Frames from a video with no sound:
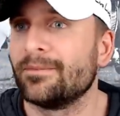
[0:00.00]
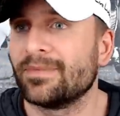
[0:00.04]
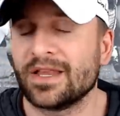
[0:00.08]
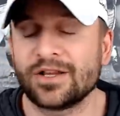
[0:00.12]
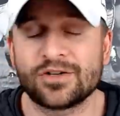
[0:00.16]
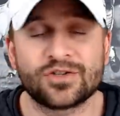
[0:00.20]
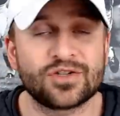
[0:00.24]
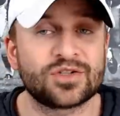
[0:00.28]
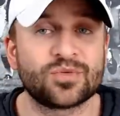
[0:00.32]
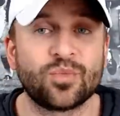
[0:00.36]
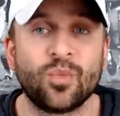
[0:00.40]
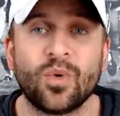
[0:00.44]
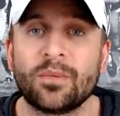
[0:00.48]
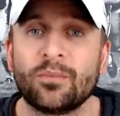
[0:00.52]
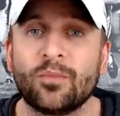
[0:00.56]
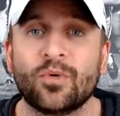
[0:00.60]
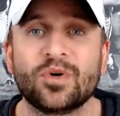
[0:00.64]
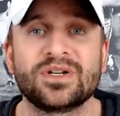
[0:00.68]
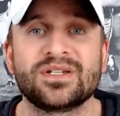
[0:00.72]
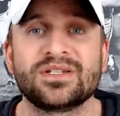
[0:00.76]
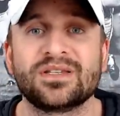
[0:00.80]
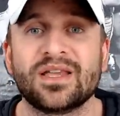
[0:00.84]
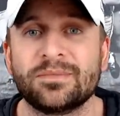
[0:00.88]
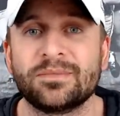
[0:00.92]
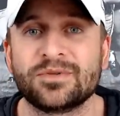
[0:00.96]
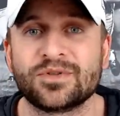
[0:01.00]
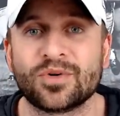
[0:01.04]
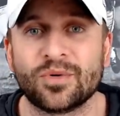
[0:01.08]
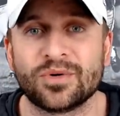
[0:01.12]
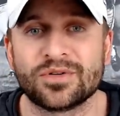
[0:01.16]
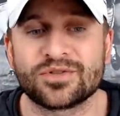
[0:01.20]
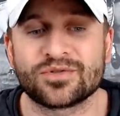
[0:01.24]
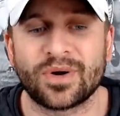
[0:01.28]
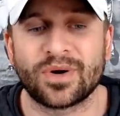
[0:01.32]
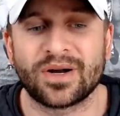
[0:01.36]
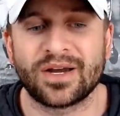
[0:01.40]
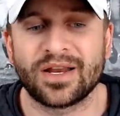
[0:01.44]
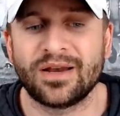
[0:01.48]
That's just one more step
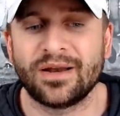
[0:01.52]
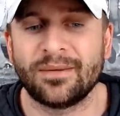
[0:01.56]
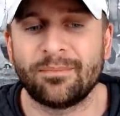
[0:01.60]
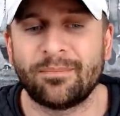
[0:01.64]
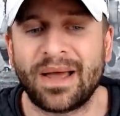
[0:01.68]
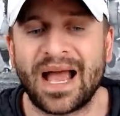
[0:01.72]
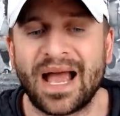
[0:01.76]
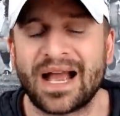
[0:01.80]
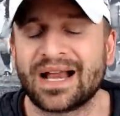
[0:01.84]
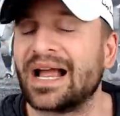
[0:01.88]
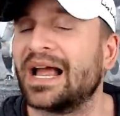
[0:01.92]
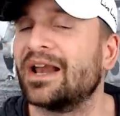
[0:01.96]
towards running it back.